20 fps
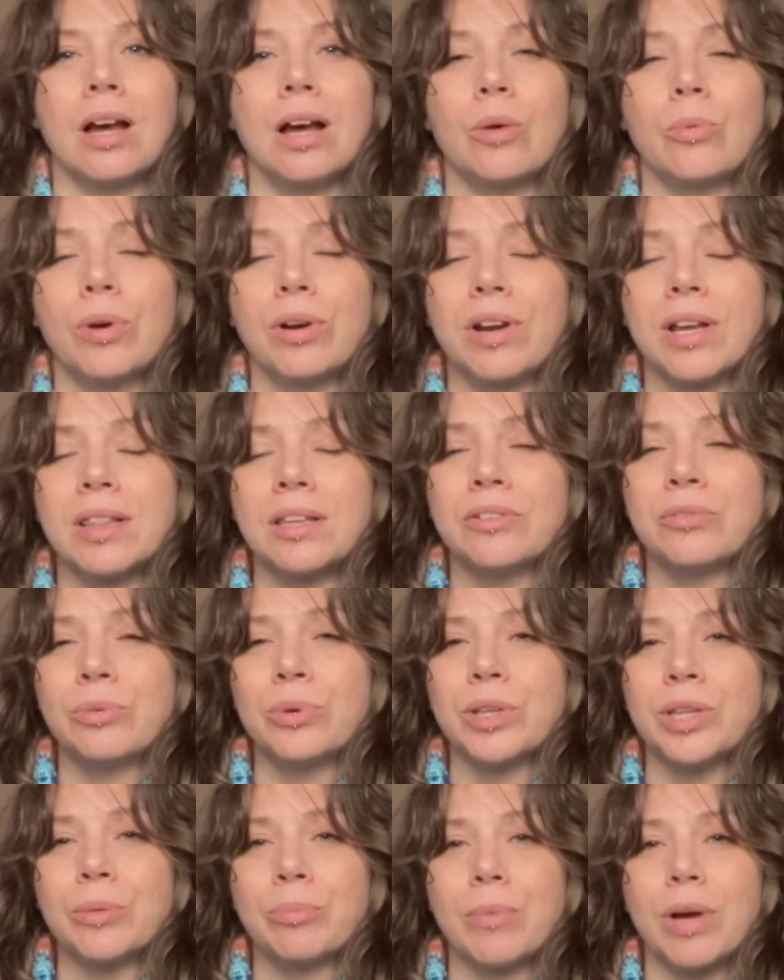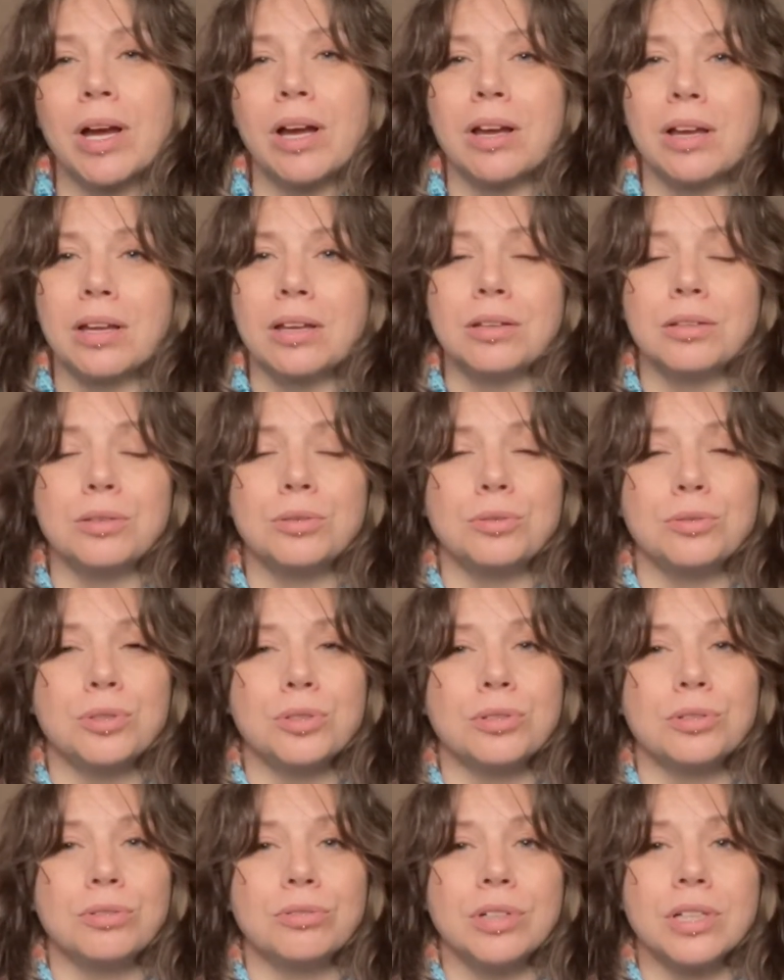where I live with my two
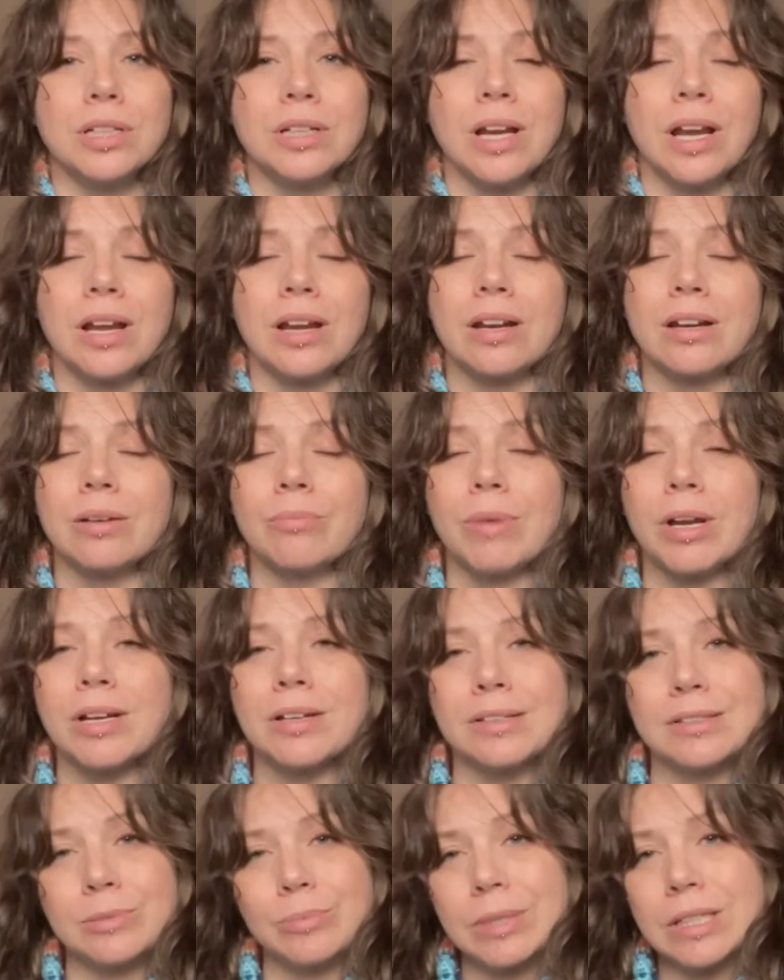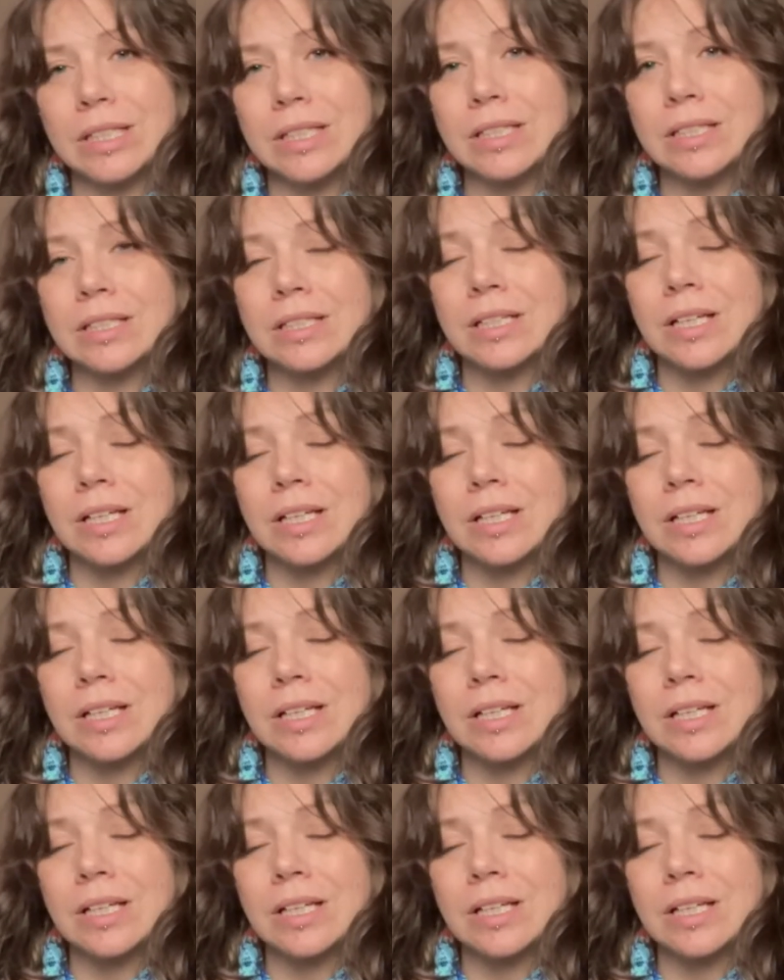children and my husband.